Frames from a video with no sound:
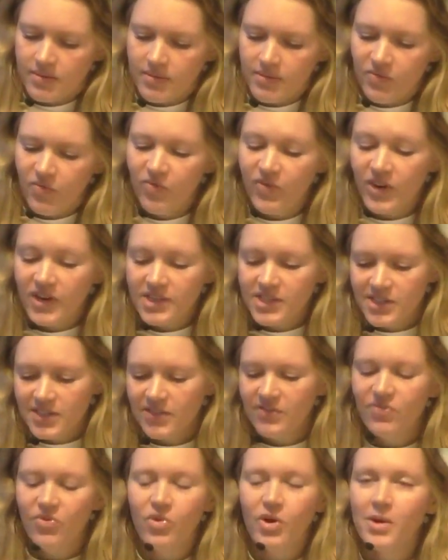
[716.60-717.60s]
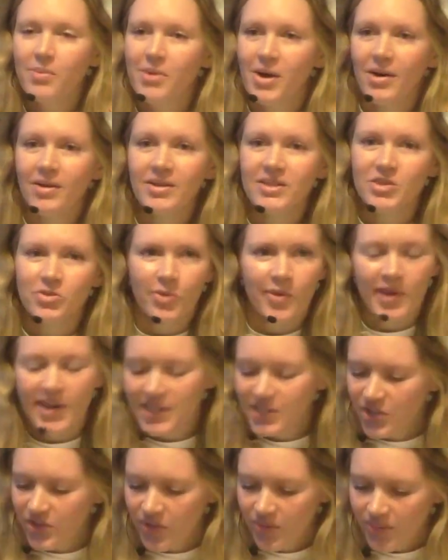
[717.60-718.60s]
First and foremost, when we get
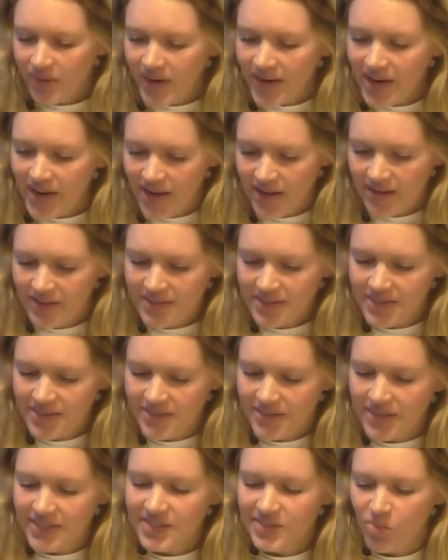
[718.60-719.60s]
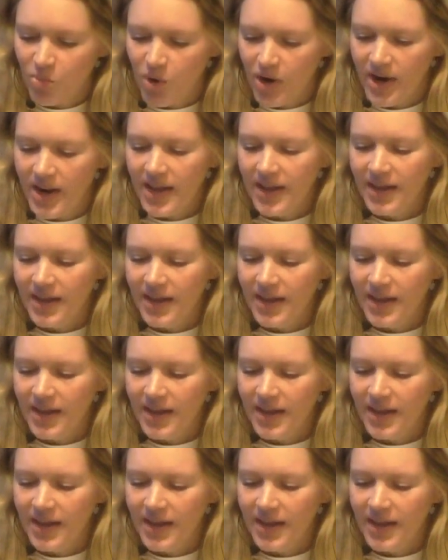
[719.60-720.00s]
to the readings this morning,